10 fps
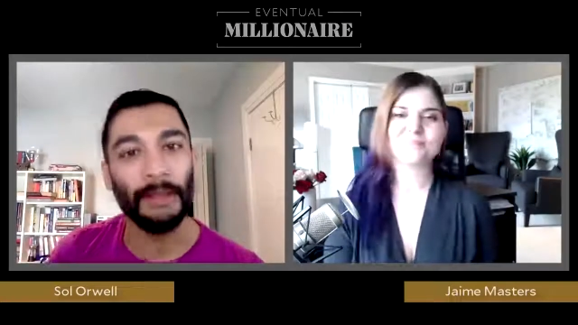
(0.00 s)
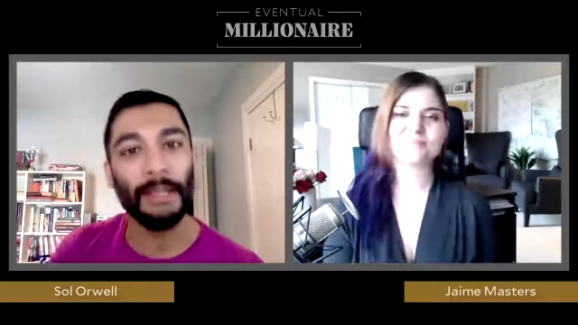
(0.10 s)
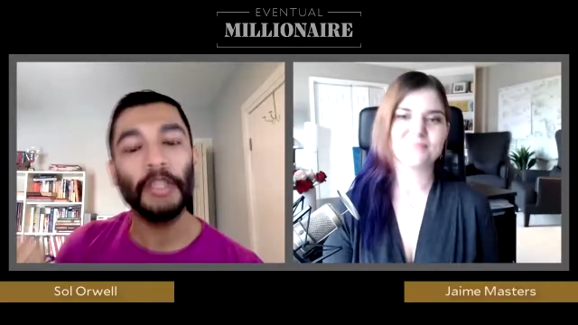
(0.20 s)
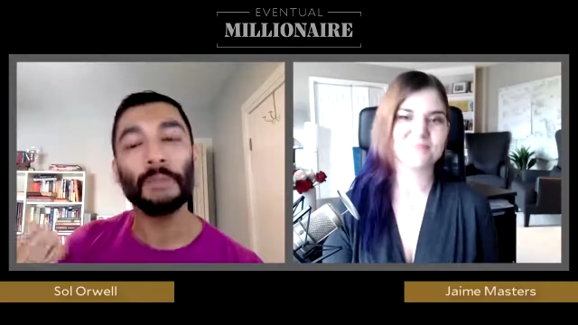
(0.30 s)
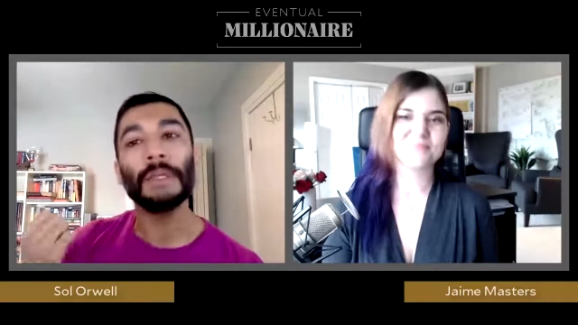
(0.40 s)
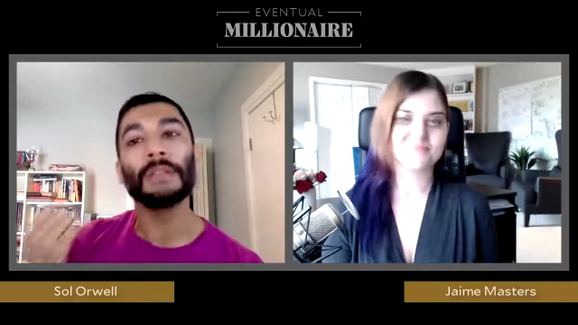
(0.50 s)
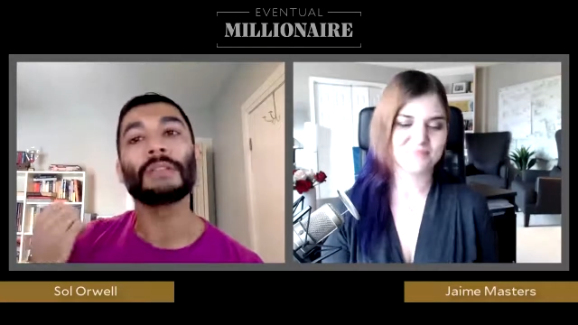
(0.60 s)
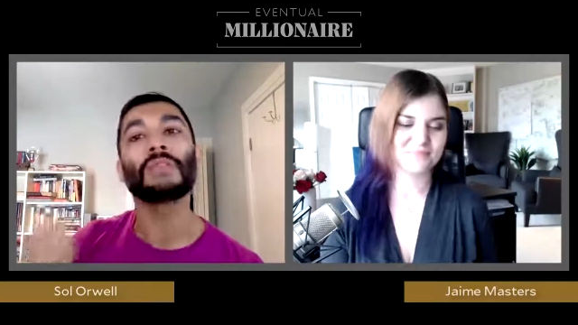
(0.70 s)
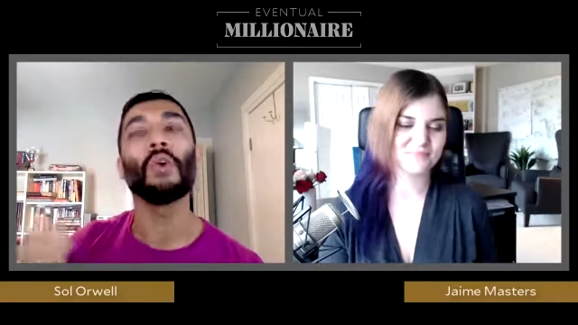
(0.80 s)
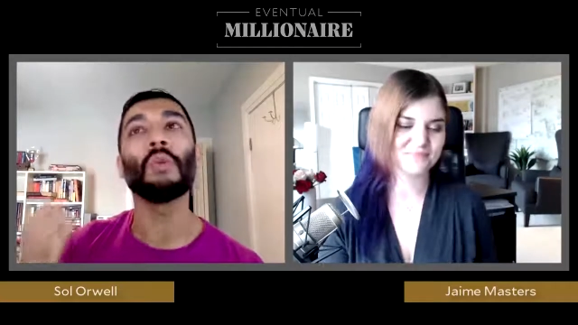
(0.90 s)
Speaker 1: That speaks
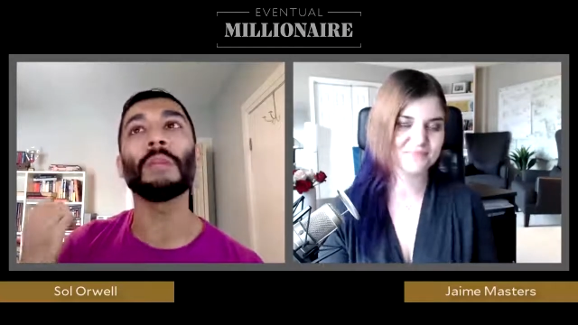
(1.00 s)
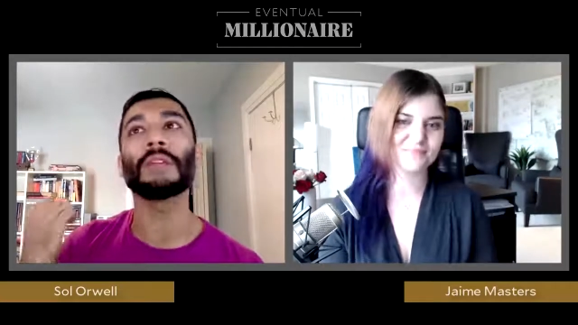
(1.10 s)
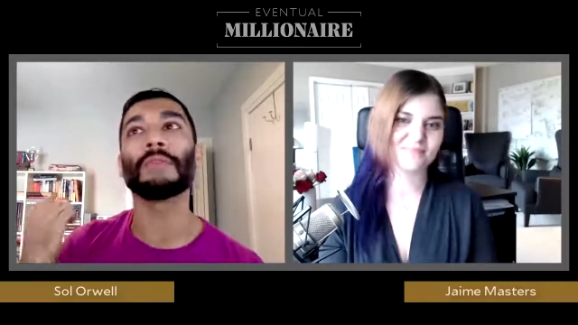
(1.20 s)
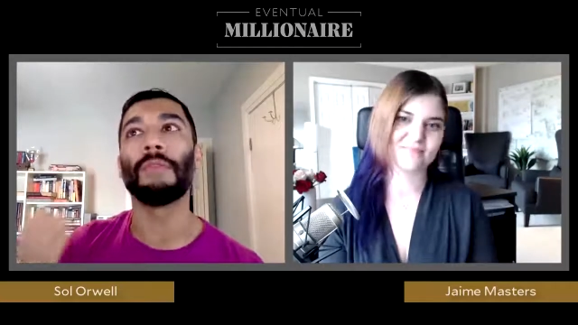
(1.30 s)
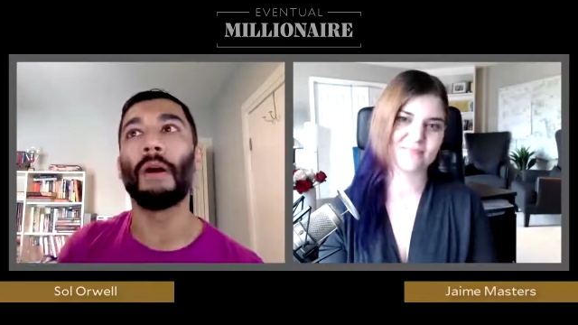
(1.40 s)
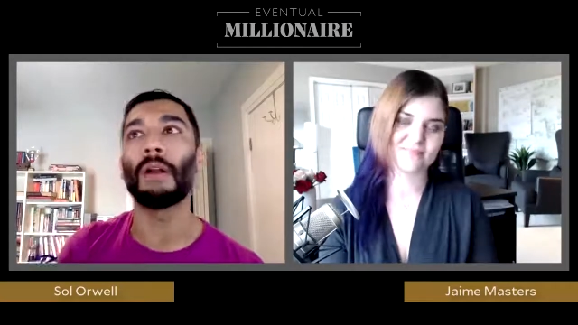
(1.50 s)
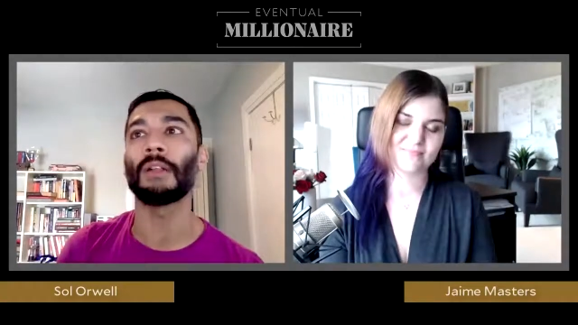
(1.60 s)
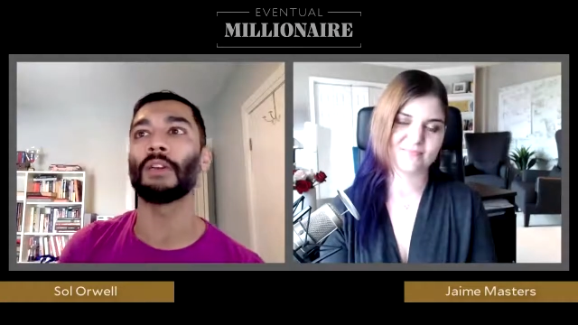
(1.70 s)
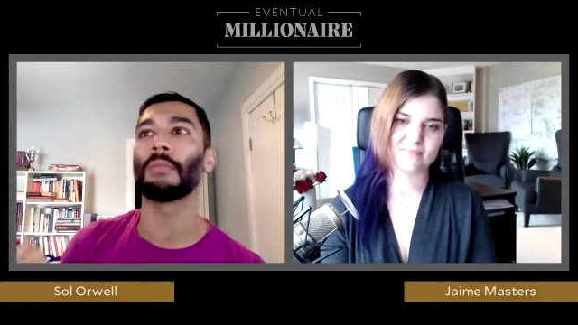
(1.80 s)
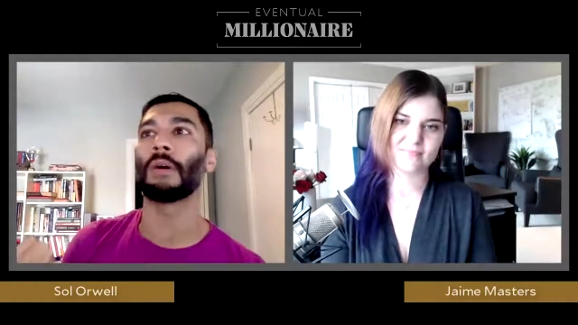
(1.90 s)
so much
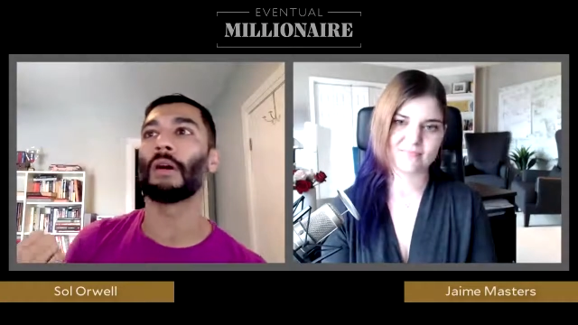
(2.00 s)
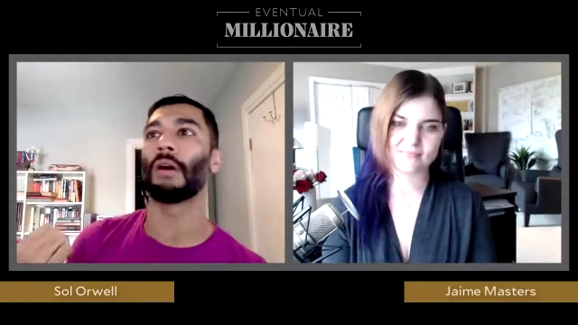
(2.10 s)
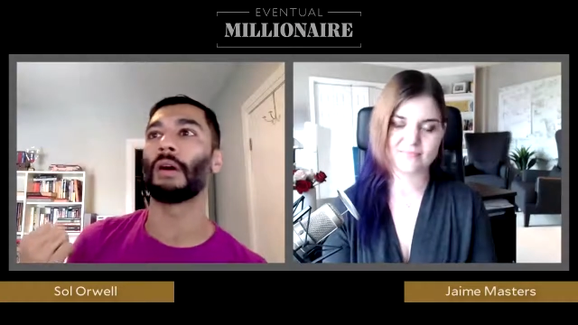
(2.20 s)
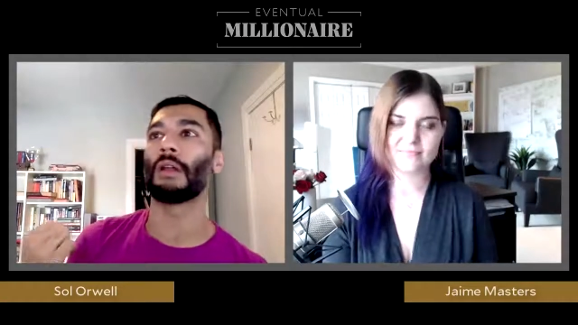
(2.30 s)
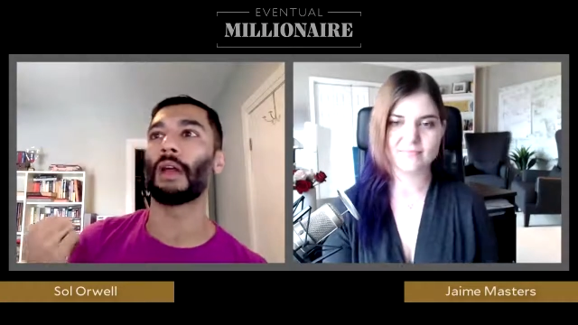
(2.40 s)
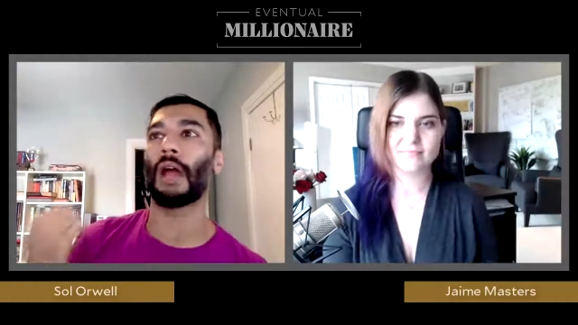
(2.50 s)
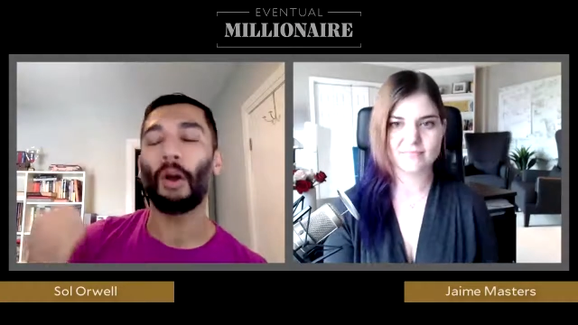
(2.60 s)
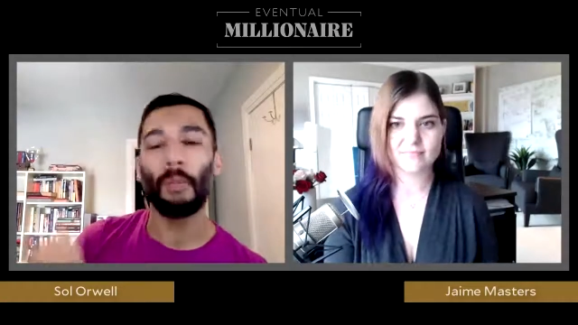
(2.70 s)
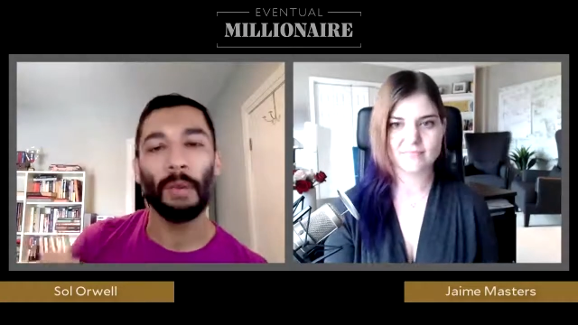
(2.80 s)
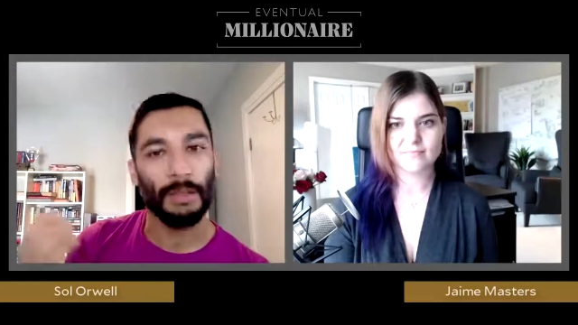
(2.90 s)
volume on
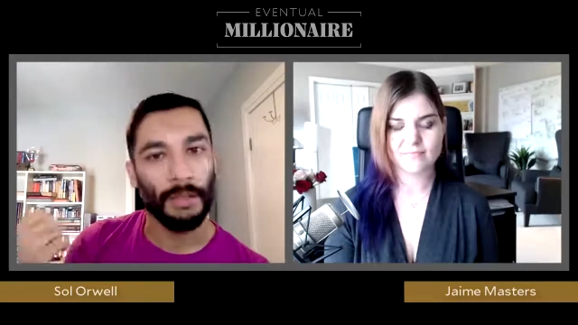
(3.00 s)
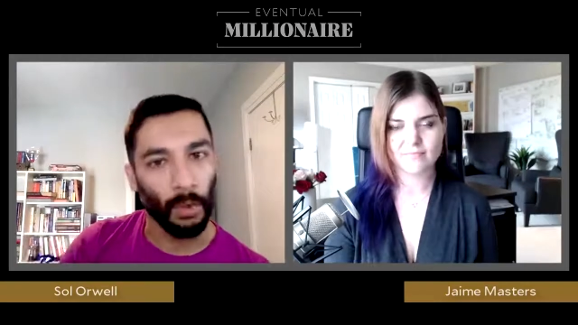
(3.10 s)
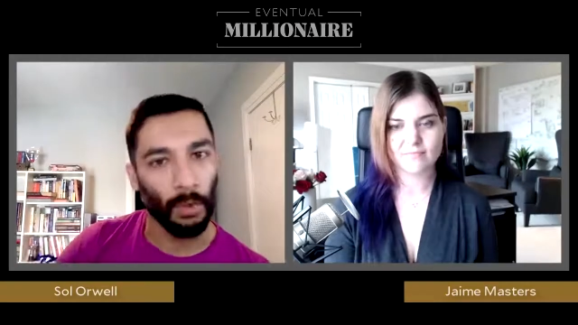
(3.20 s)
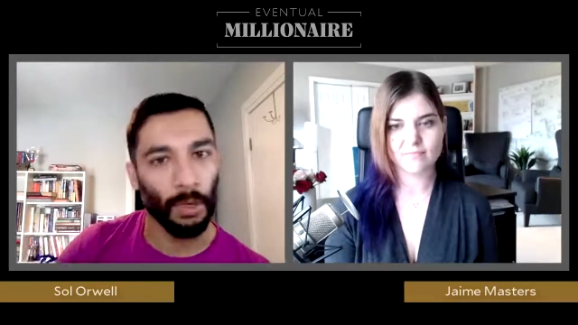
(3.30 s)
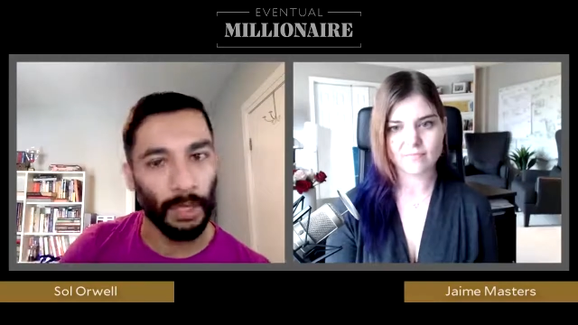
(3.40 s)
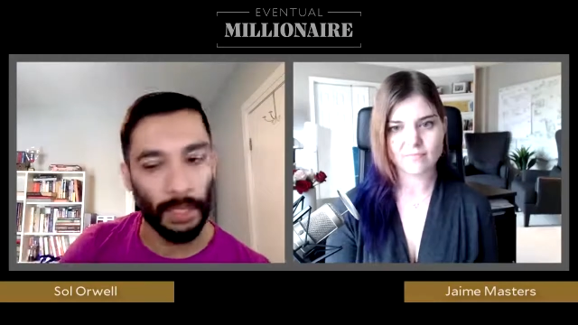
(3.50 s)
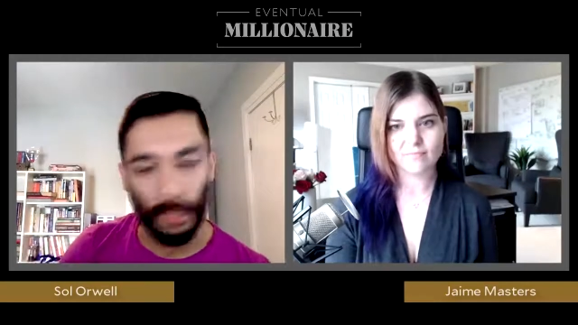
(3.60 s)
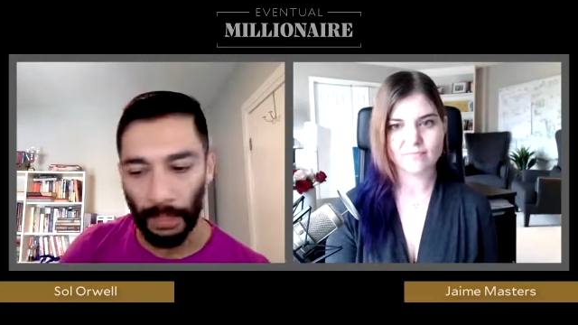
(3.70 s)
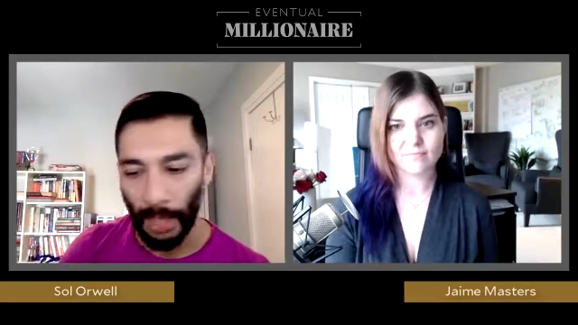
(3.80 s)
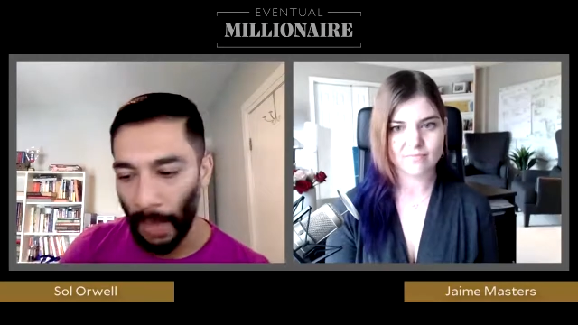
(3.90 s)
how much networking
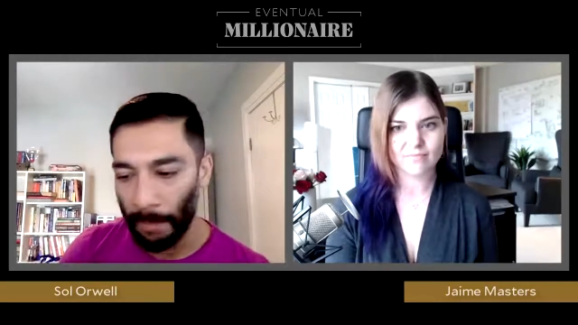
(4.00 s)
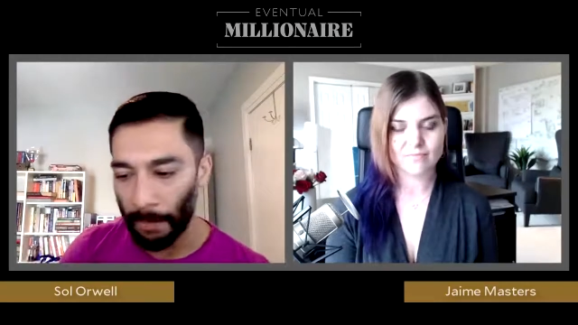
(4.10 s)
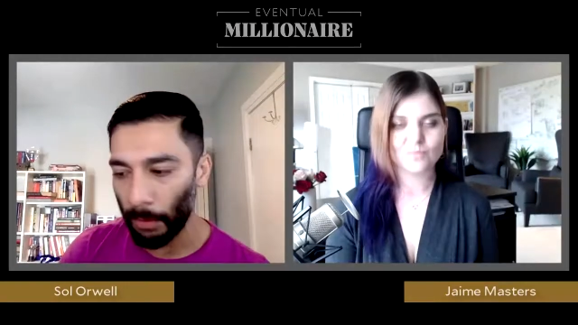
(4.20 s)
can happen,